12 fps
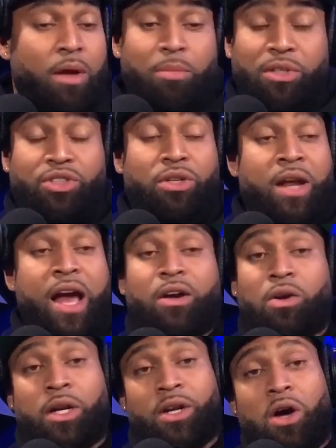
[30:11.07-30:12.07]
But you're not
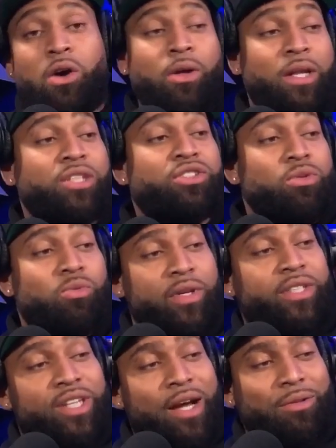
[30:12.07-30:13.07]
going to know unless you
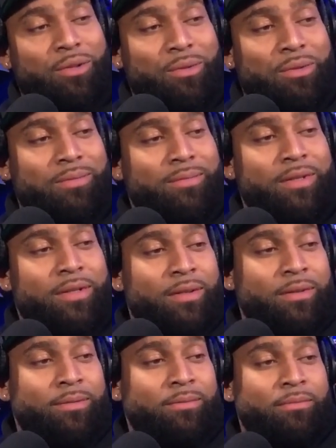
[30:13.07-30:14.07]
reach out to them.
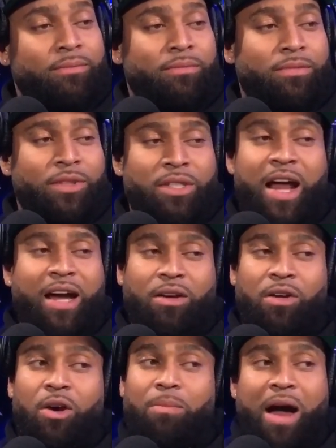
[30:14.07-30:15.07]
You're not going
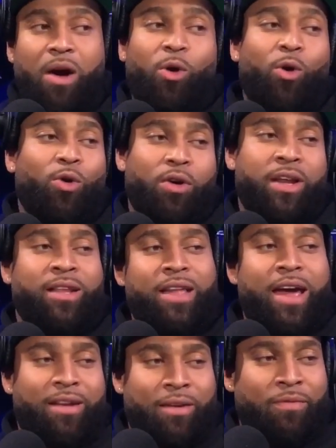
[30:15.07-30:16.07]
to know by hoarding
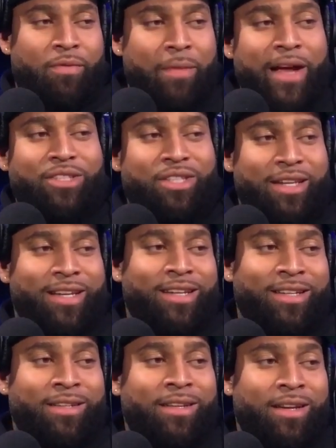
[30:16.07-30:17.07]
that information
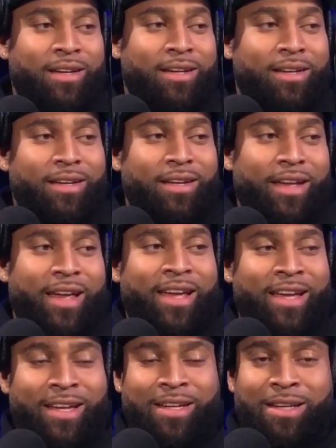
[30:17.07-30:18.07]
in
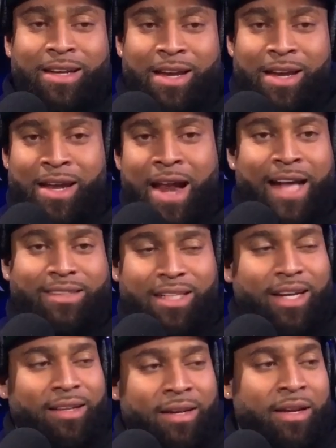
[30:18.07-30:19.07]
and not
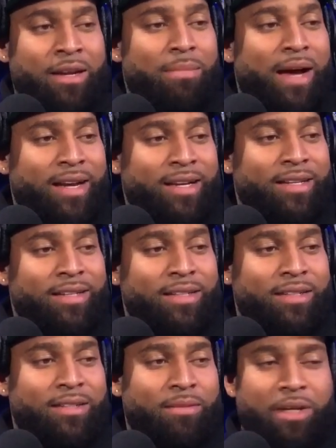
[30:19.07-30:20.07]
telling anybody,
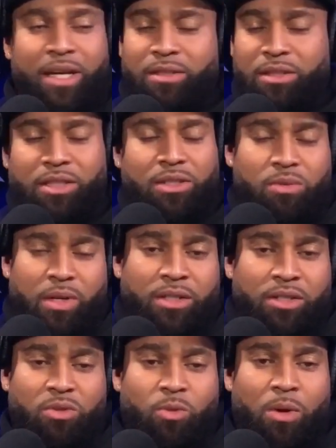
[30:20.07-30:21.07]
because it
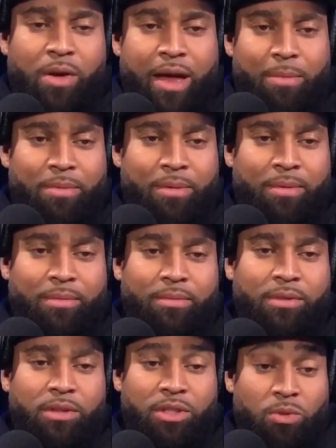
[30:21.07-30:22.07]
just won't happen.
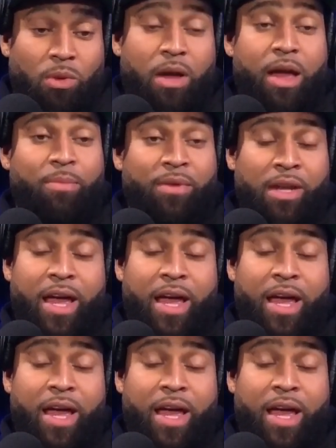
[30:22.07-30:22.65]
It just won't happen.